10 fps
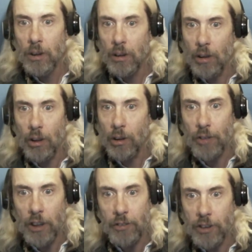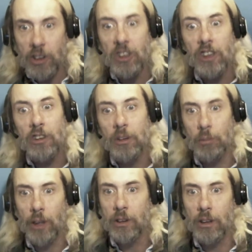No, if there's a system
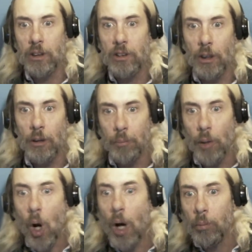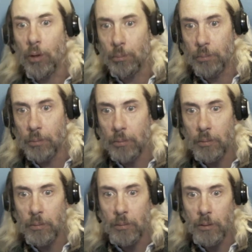out there that's a problem,
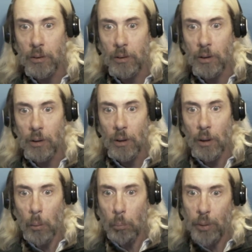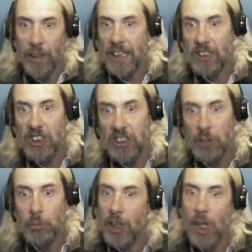but that
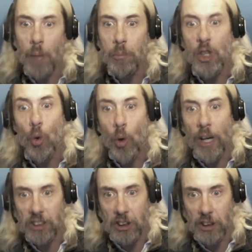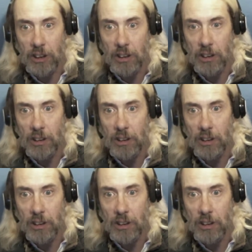system cannot be questioned,